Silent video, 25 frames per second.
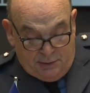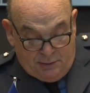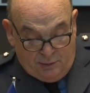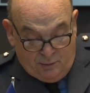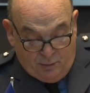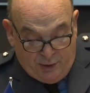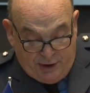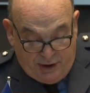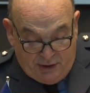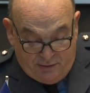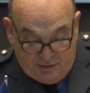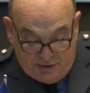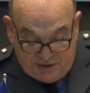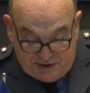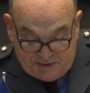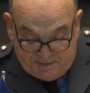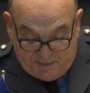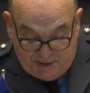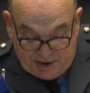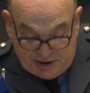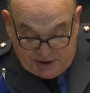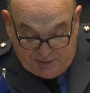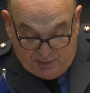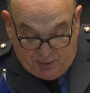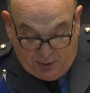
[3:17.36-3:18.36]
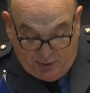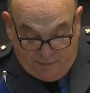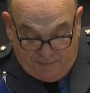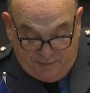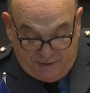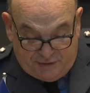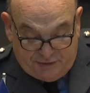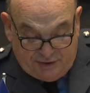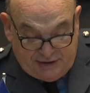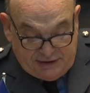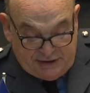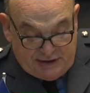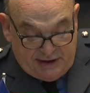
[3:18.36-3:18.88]
We are responsible for
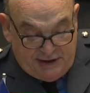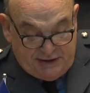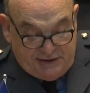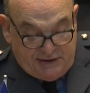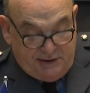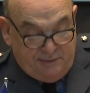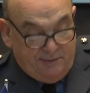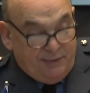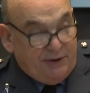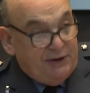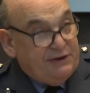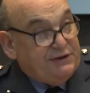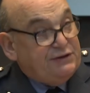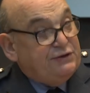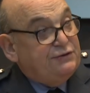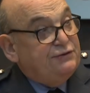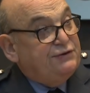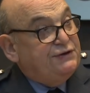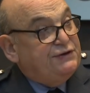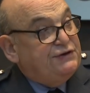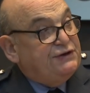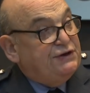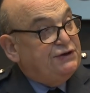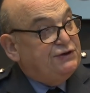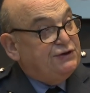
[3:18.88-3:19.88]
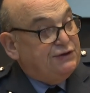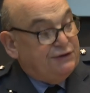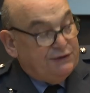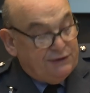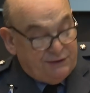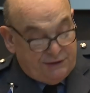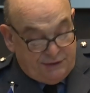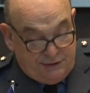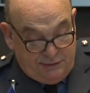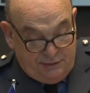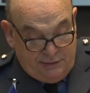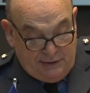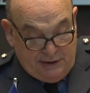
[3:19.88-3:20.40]
translating political
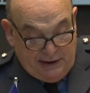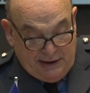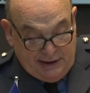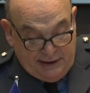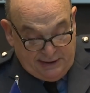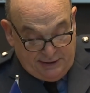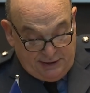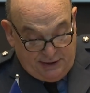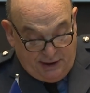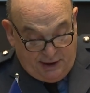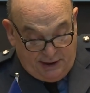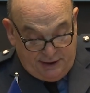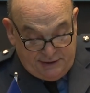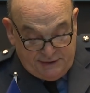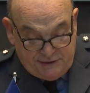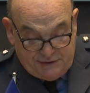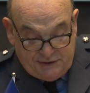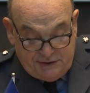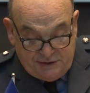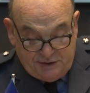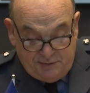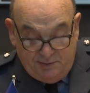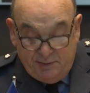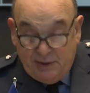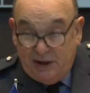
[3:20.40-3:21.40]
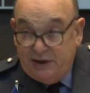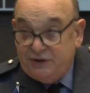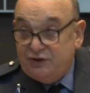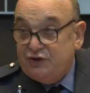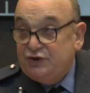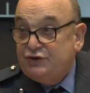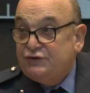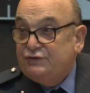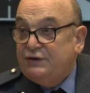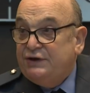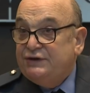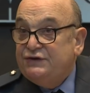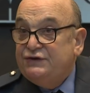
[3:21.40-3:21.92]
decisions and guidance into military
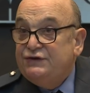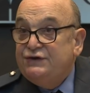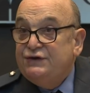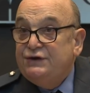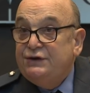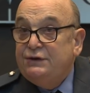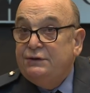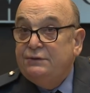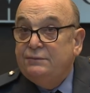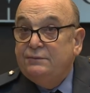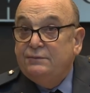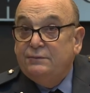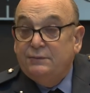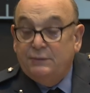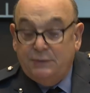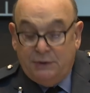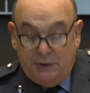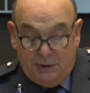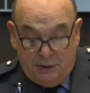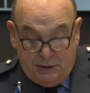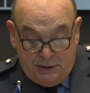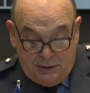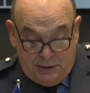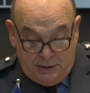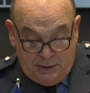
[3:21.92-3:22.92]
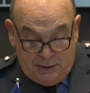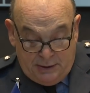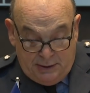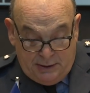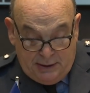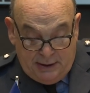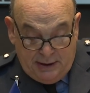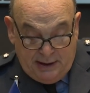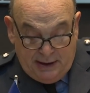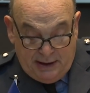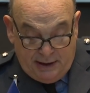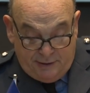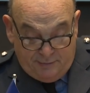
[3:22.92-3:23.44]
strategy
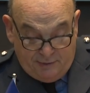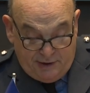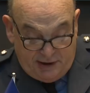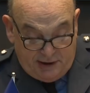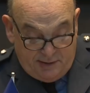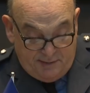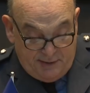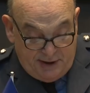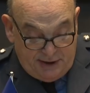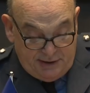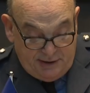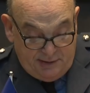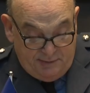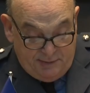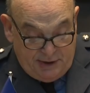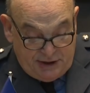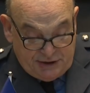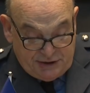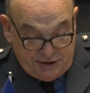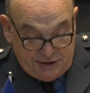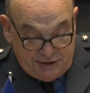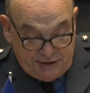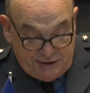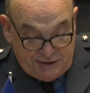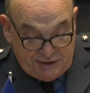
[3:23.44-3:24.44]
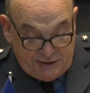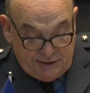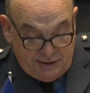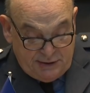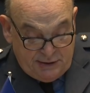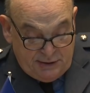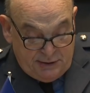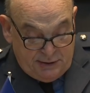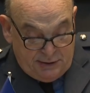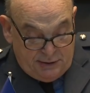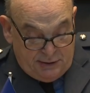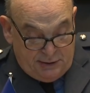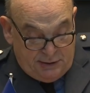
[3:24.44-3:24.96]
and recommending measures
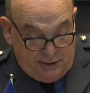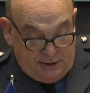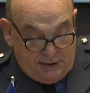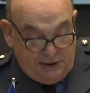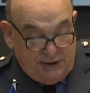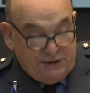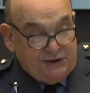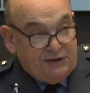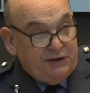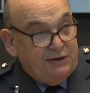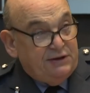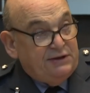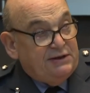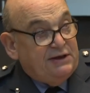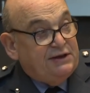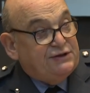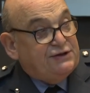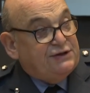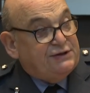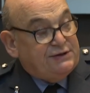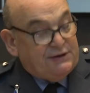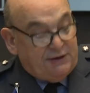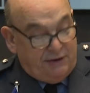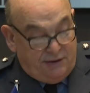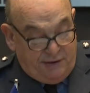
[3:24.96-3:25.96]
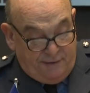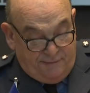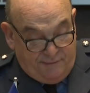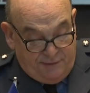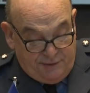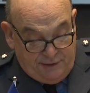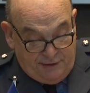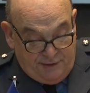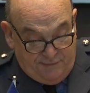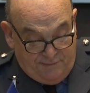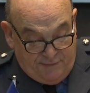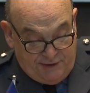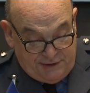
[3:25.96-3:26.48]
considered necessary for the
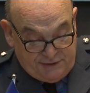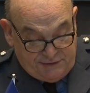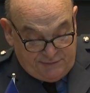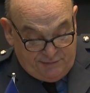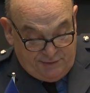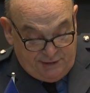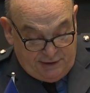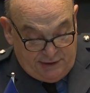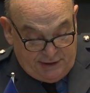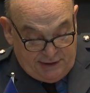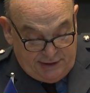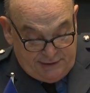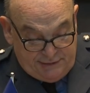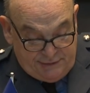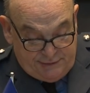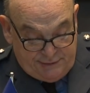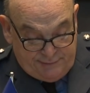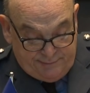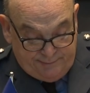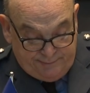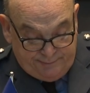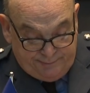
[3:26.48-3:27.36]
defence of the Alliance.